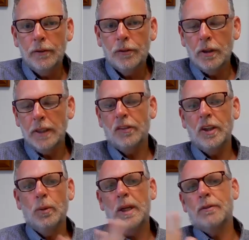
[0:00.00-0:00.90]
so let's
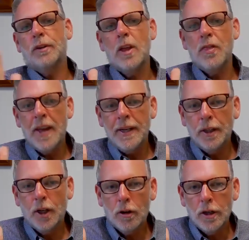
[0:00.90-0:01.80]
say whatever the then
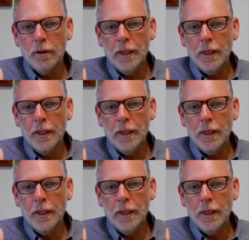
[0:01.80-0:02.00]
current